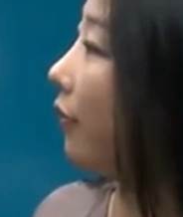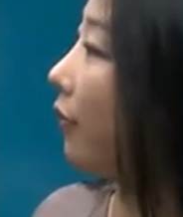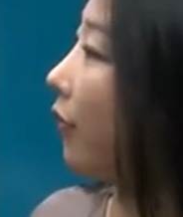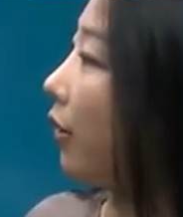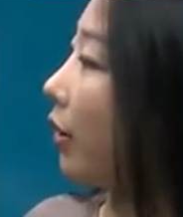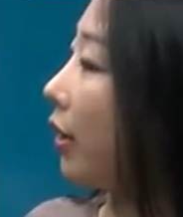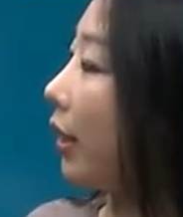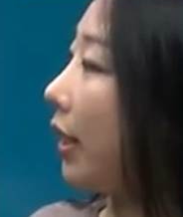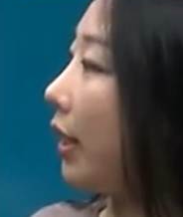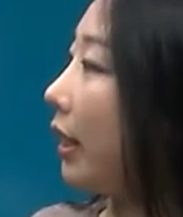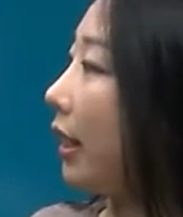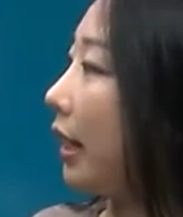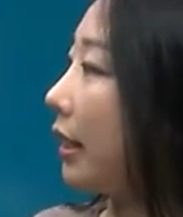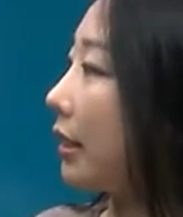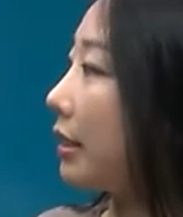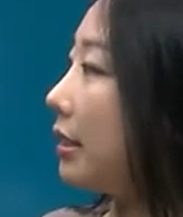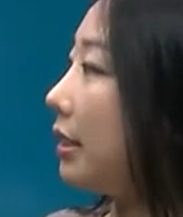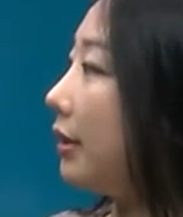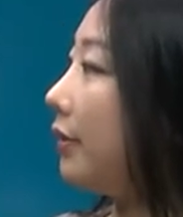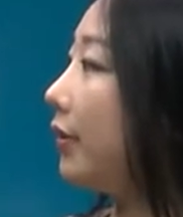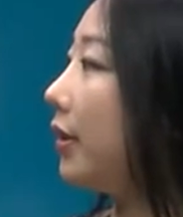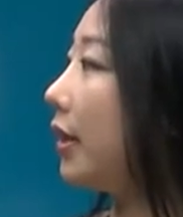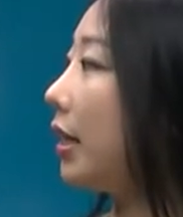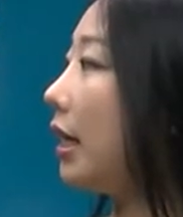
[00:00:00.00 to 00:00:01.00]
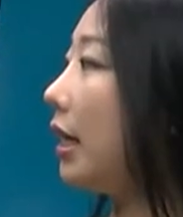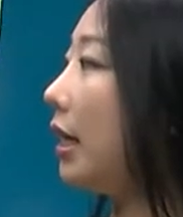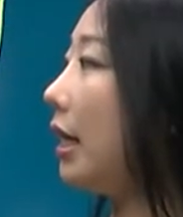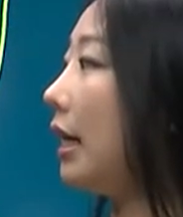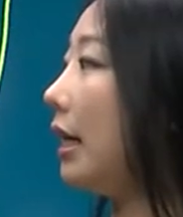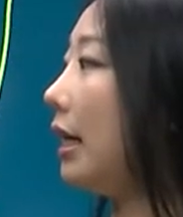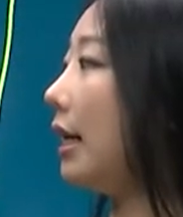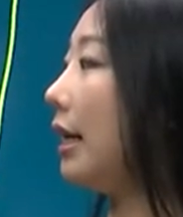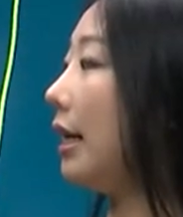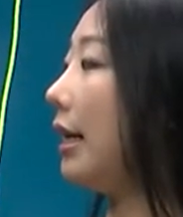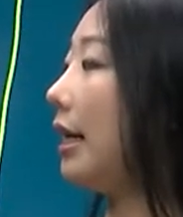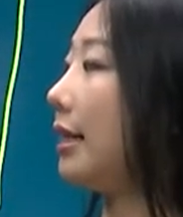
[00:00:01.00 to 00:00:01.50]
volcanic activity,
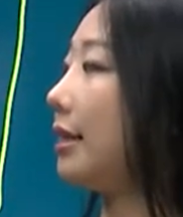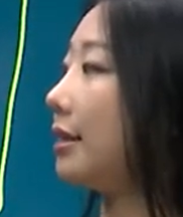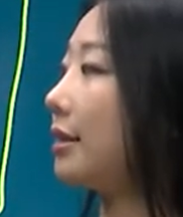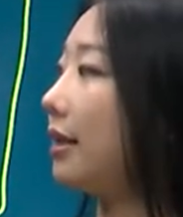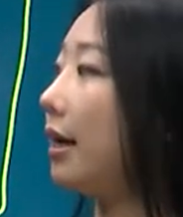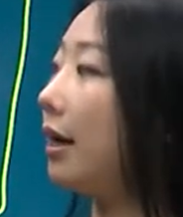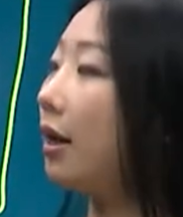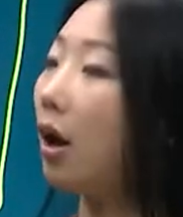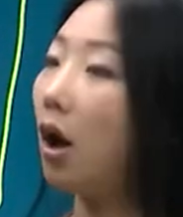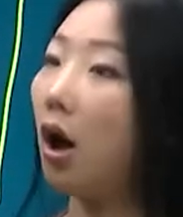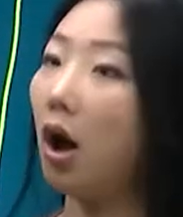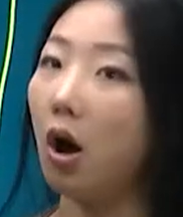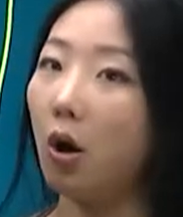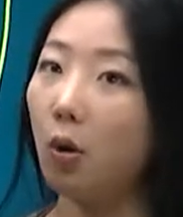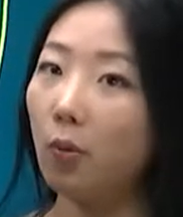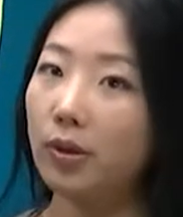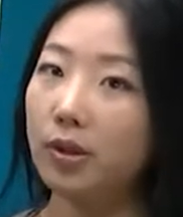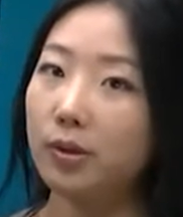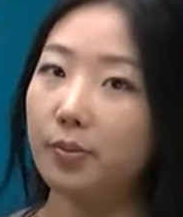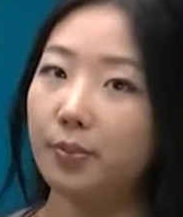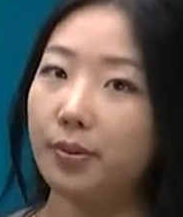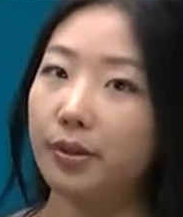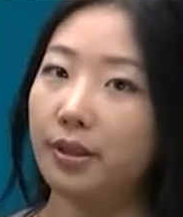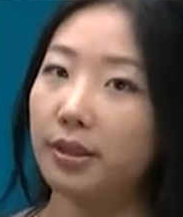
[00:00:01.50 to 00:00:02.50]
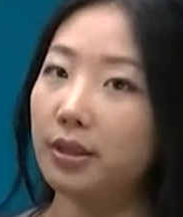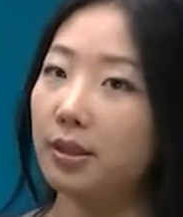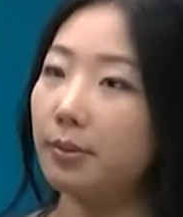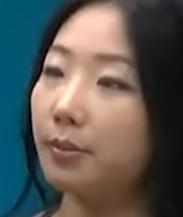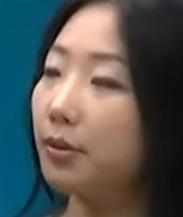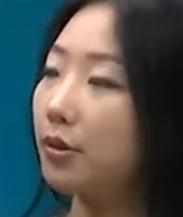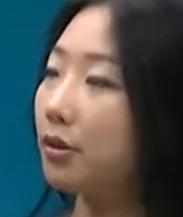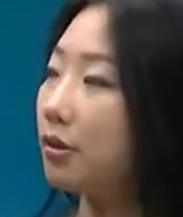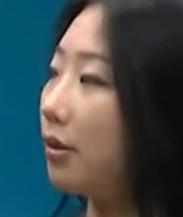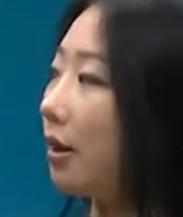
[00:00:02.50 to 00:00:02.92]
it's not always predictable to